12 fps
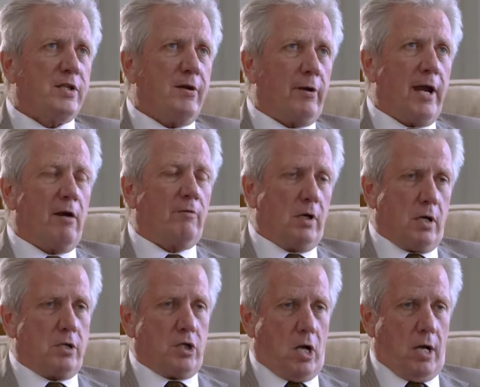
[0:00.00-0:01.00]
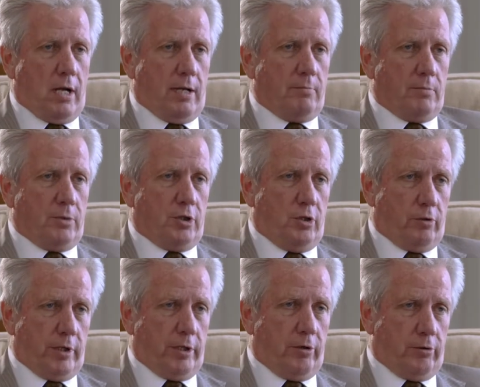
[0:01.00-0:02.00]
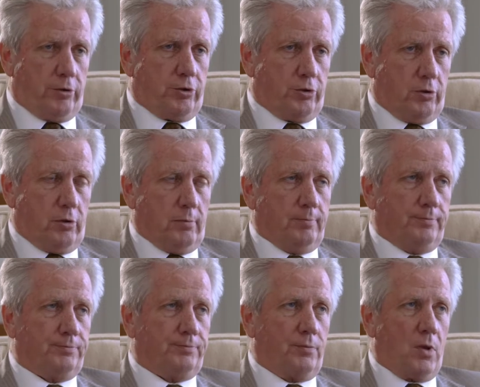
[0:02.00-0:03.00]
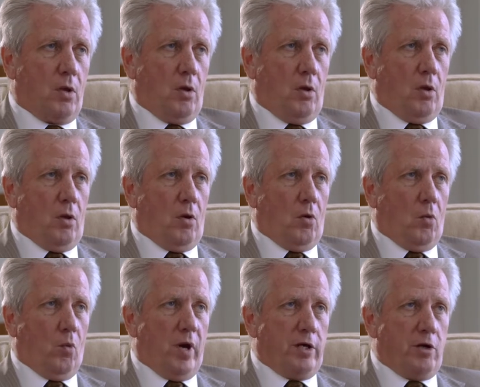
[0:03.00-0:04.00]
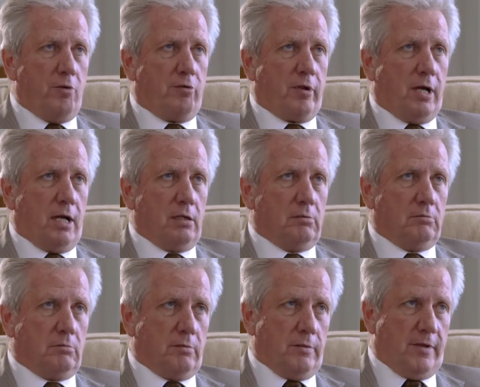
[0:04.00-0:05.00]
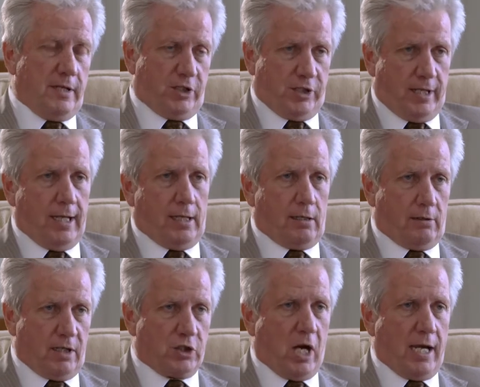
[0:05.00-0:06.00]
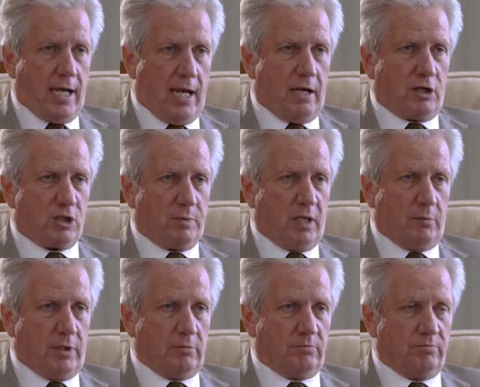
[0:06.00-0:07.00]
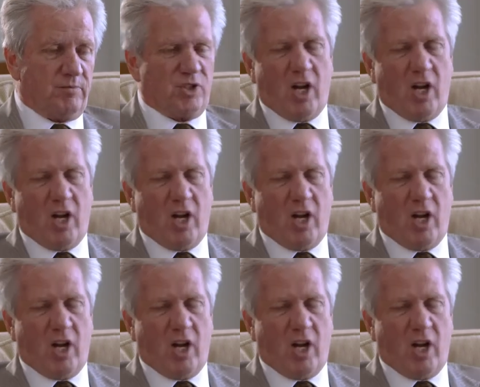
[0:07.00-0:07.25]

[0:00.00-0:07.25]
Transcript: there ever a time during your term when you thought this thing, this ICANN experiment, it's